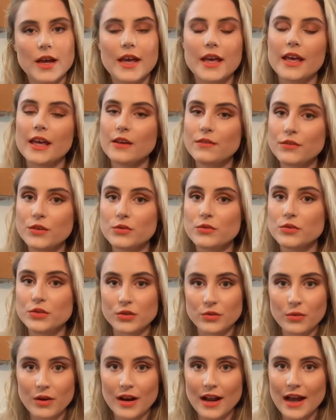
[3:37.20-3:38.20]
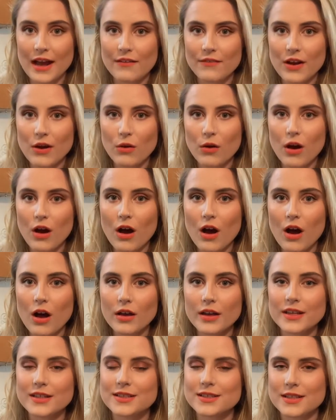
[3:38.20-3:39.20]
If you do want to have
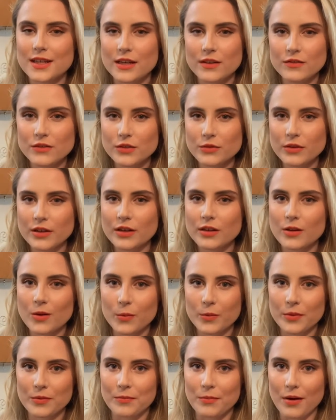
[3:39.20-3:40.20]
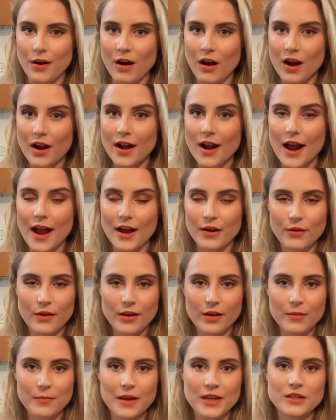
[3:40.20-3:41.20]
alcohol, instead of doing an open bar, I
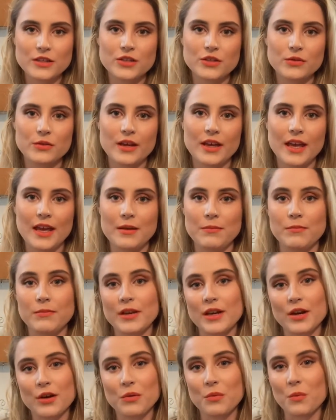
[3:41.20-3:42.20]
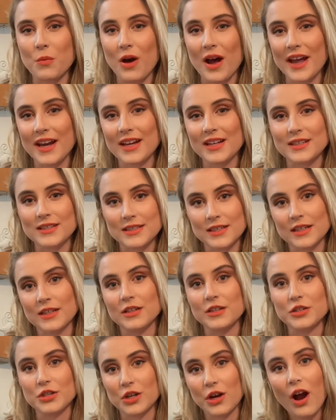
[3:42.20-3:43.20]
recommend doing a beer, wine, and
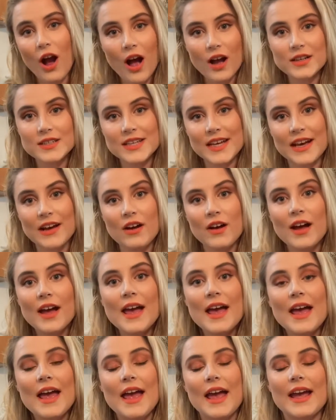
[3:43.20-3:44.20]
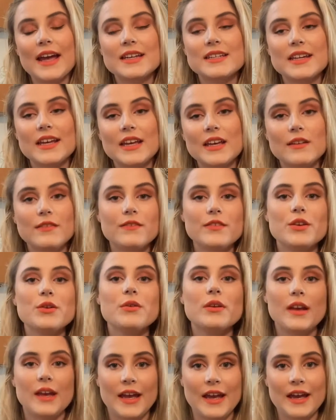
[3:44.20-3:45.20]
signature cocktail. And if you
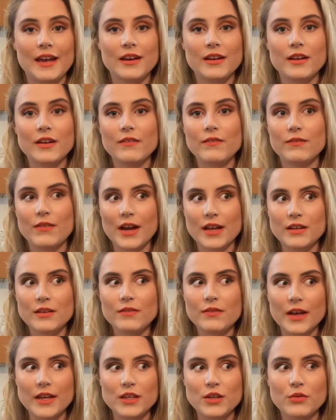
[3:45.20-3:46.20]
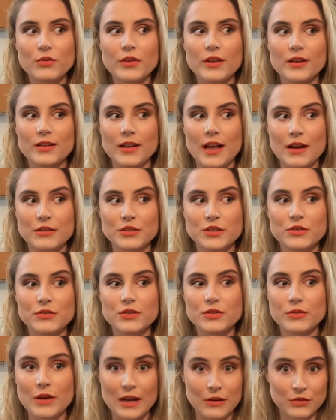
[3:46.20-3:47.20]
can, find a venue that allows you
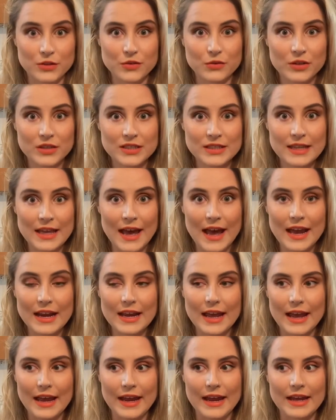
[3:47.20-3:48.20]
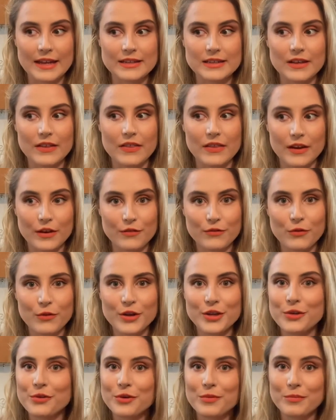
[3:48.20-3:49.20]
to outsource that, and therefore
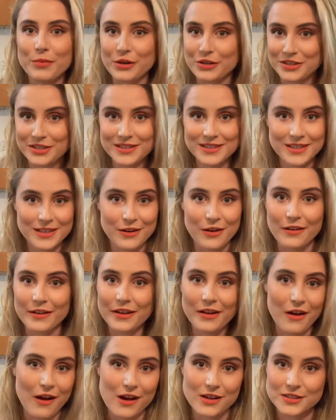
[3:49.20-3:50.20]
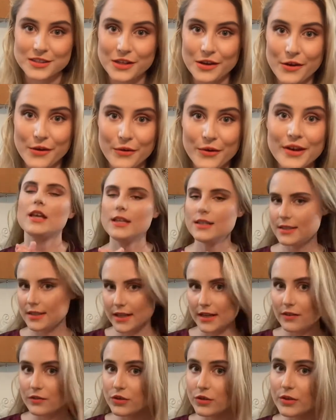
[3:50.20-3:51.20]
you can purchase it all at Costco.
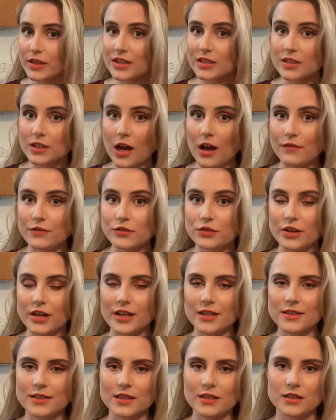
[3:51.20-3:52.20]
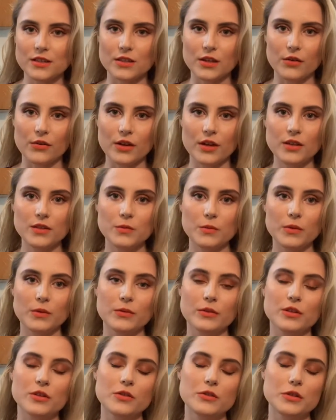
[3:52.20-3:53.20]
Instead of doing soft drinks and sodas, we
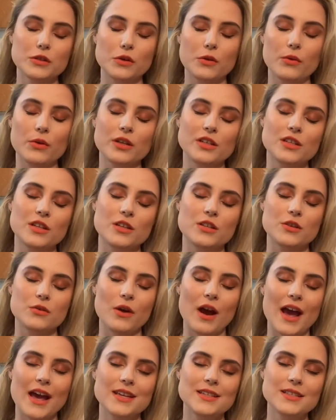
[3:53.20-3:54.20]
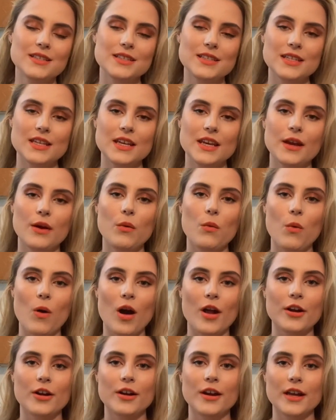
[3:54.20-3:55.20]
were just going to do iced tea,
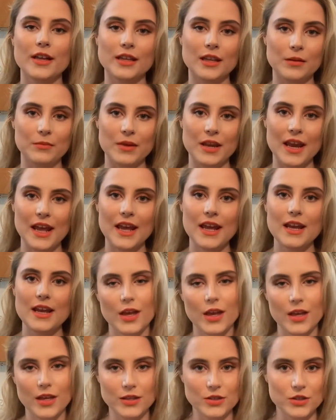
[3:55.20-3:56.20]
water, and lemonade in